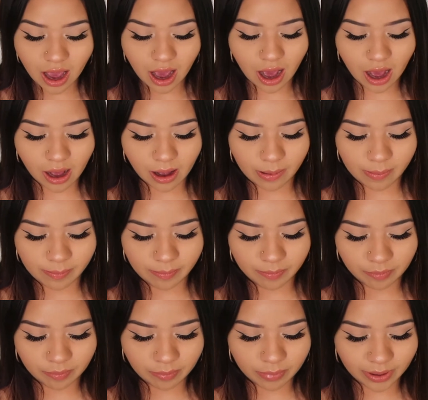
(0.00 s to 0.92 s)

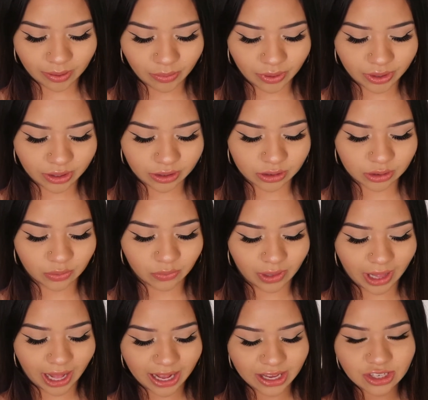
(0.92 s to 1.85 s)
But when there's
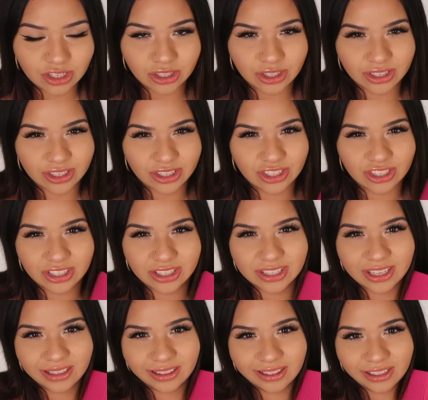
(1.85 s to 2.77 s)
flash, there's just
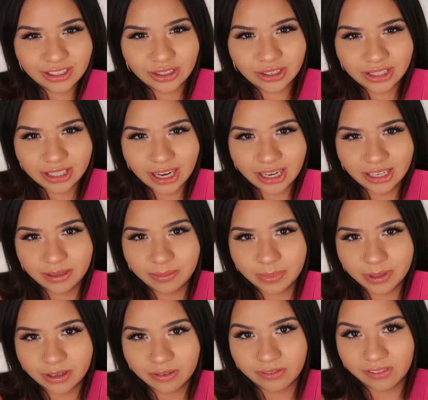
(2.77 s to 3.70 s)
a little tiny
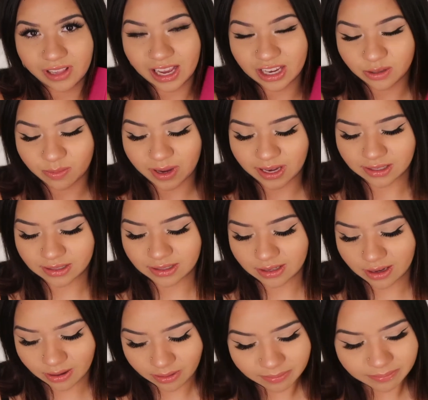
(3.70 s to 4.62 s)
bit of flashback.
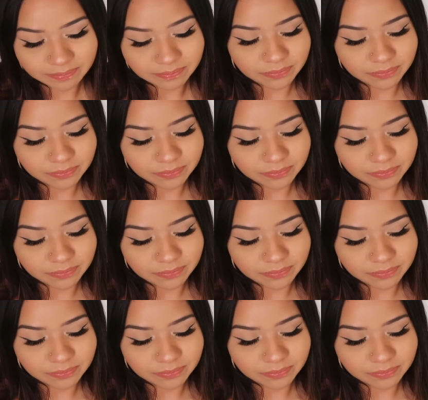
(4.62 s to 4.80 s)
So